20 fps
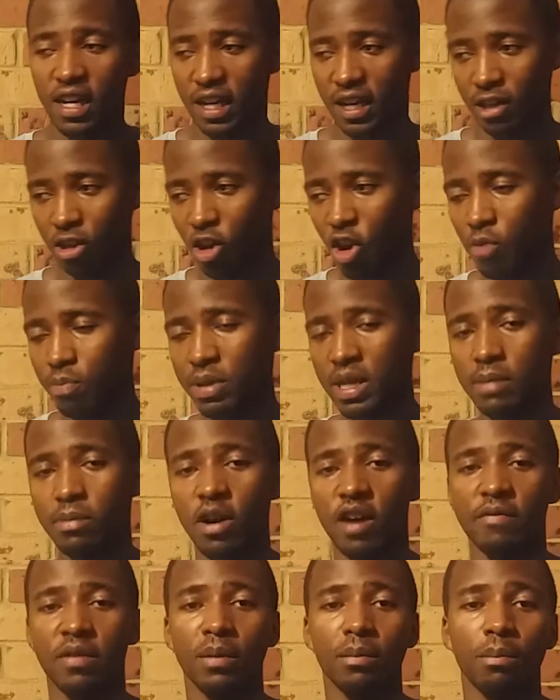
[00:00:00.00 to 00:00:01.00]
A lot of
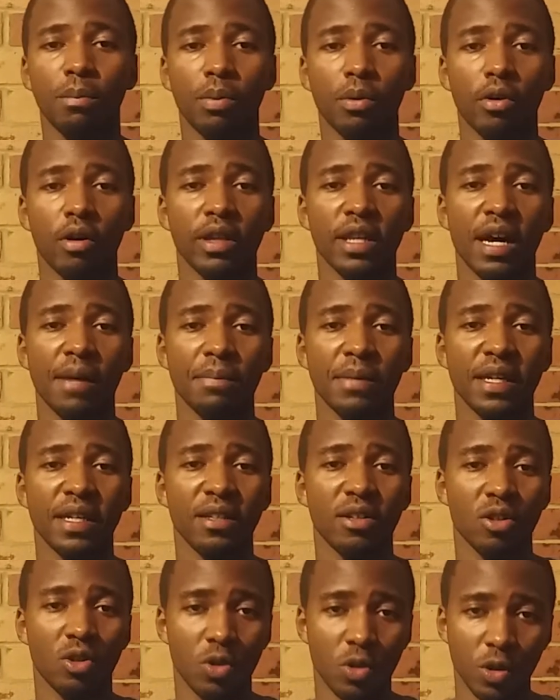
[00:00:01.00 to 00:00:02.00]
people have been brought up
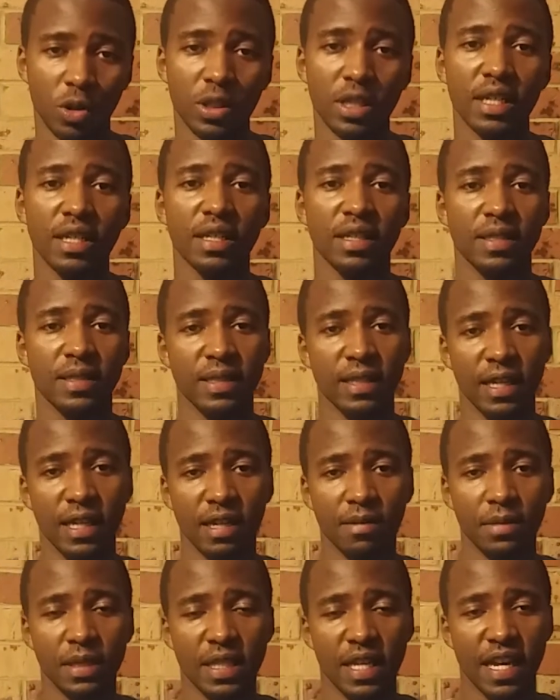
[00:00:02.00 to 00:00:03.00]
in good
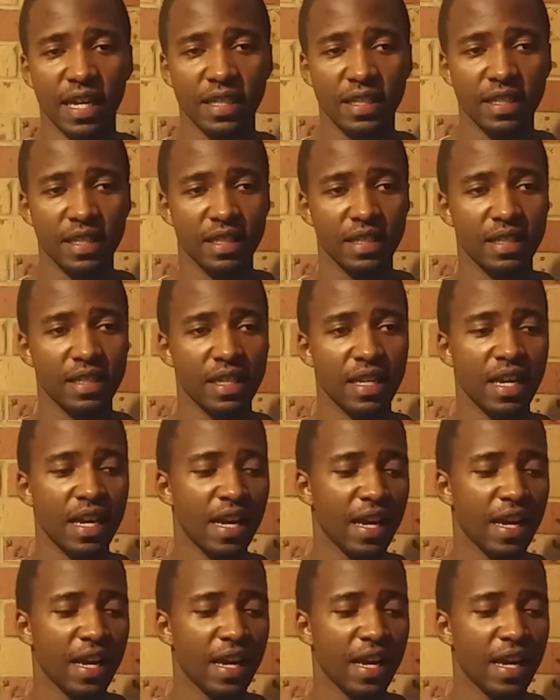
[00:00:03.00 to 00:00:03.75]
circumstances